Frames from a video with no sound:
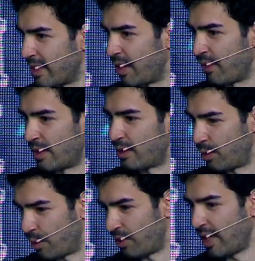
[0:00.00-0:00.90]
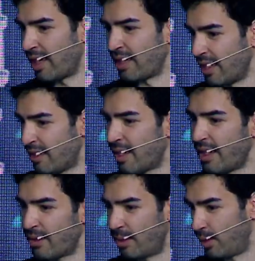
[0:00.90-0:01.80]
service. You create an
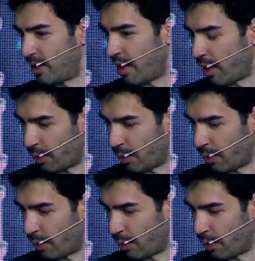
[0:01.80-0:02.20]
intent, you say, I